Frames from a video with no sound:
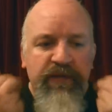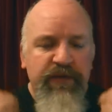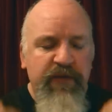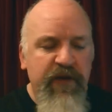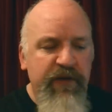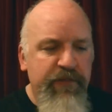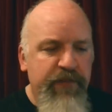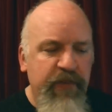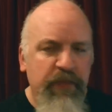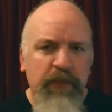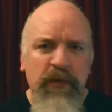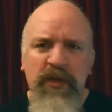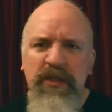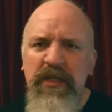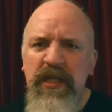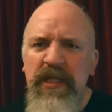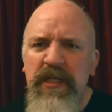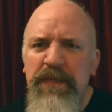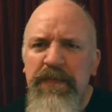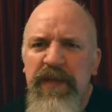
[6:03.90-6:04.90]
Five per.
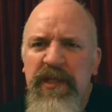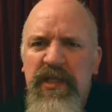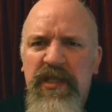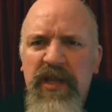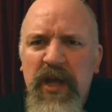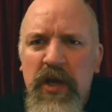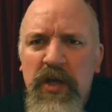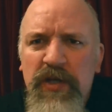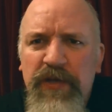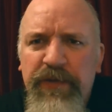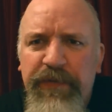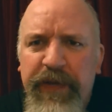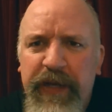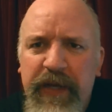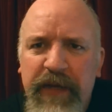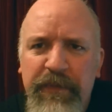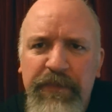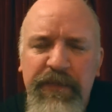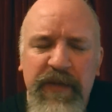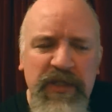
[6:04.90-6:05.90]
What's this moustache
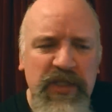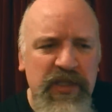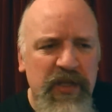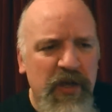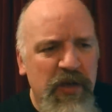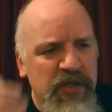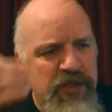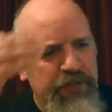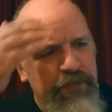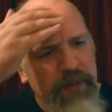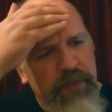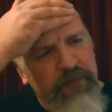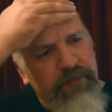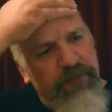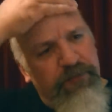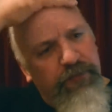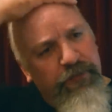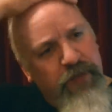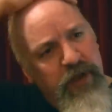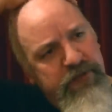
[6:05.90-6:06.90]
thing? Moustache
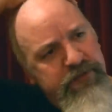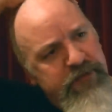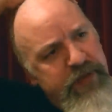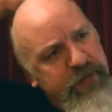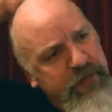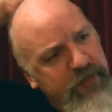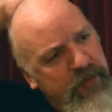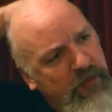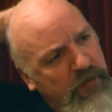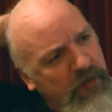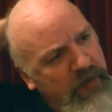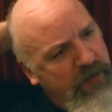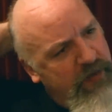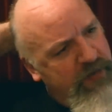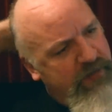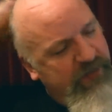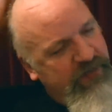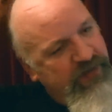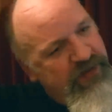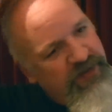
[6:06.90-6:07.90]
month, November,
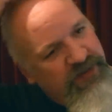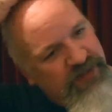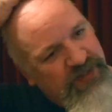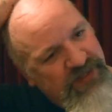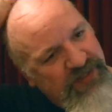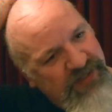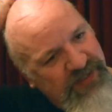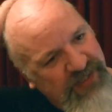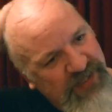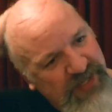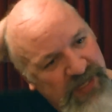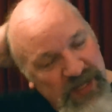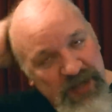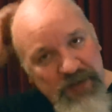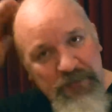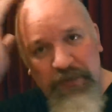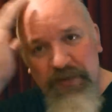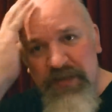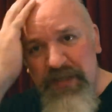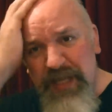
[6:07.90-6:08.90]
whatever it's.
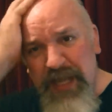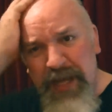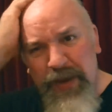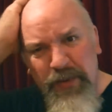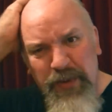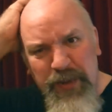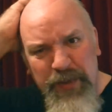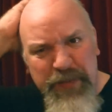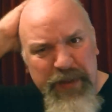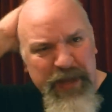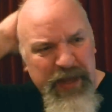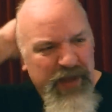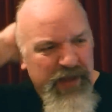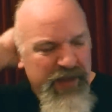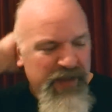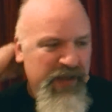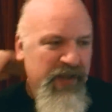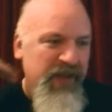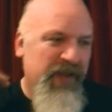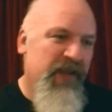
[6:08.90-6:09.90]
What's that all about?
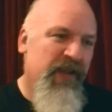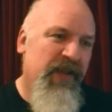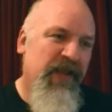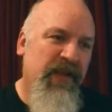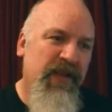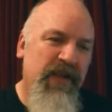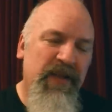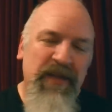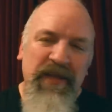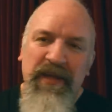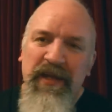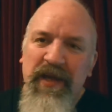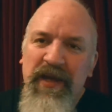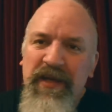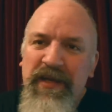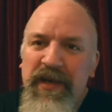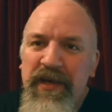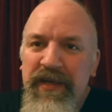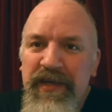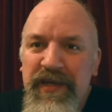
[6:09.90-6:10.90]
I
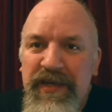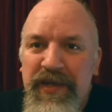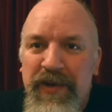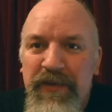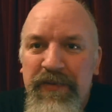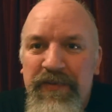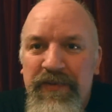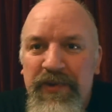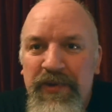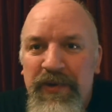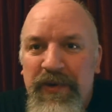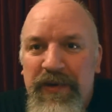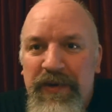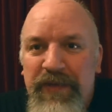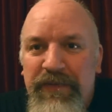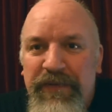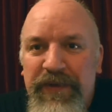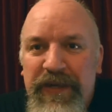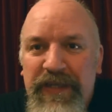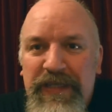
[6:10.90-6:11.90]
kind of don't
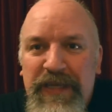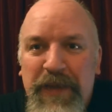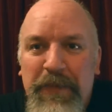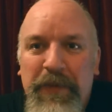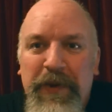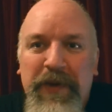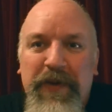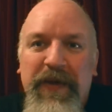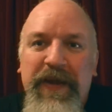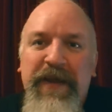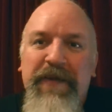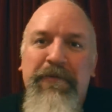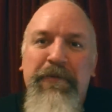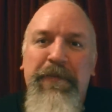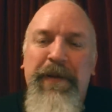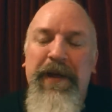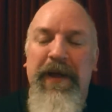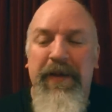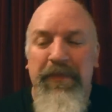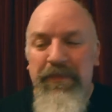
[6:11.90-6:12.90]
look things up when I hear
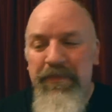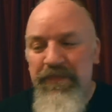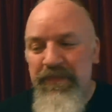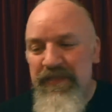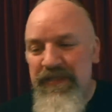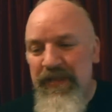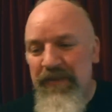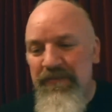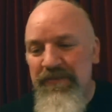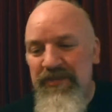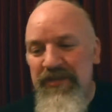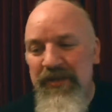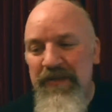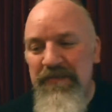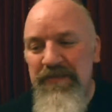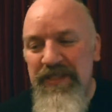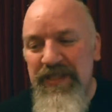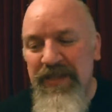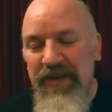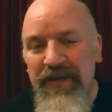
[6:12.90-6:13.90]
about them
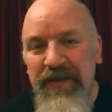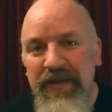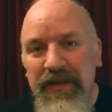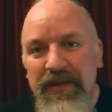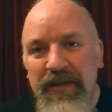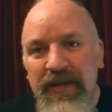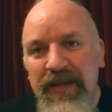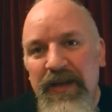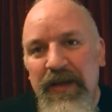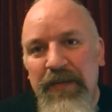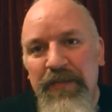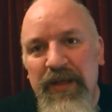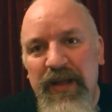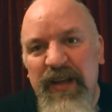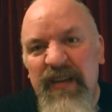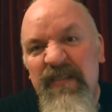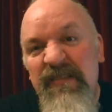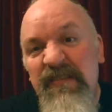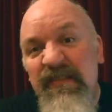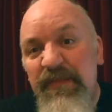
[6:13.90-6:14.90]
sometimes, you know. I'm
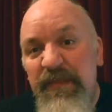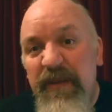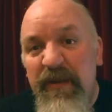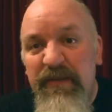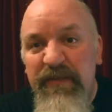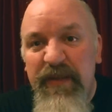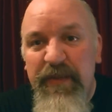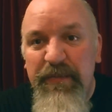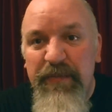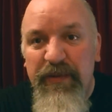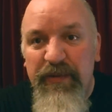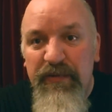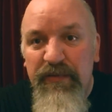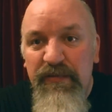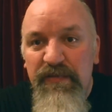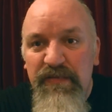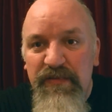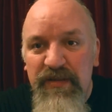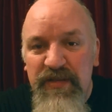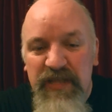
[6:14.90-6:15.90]
like, oh, November,
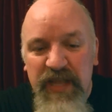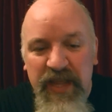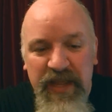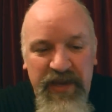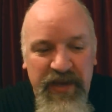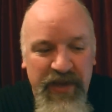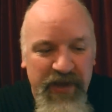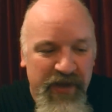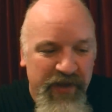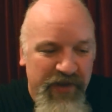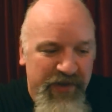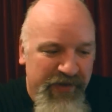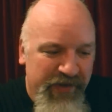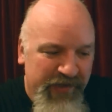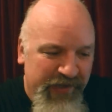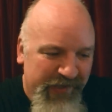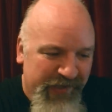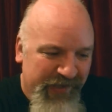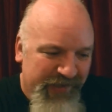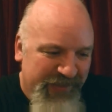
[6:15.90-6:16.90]
hmm, what's that
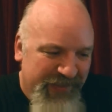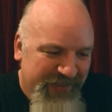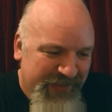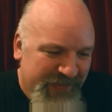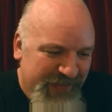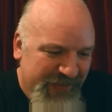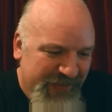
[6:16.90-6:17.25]
then?